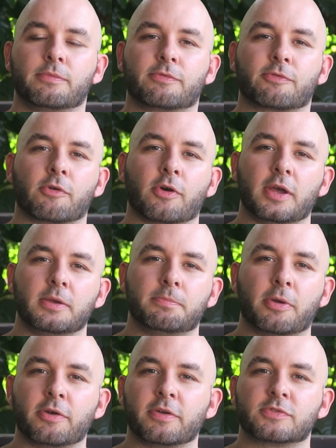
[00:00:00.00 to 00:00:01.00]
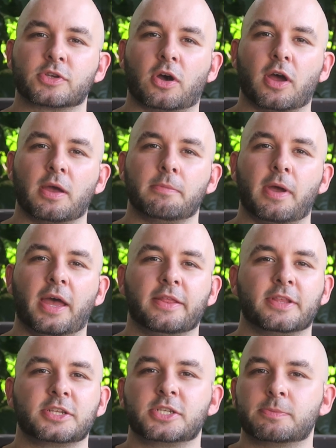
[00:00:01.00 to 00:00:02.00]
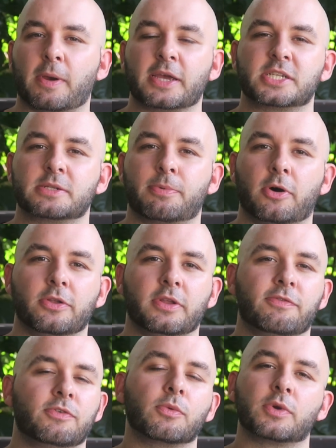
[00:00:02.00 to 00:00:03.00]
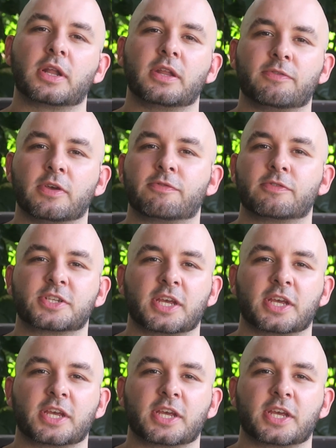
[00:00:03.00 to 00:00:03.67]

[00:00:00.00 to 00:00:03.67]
for a period of time. And this is based upon if you want to live here for,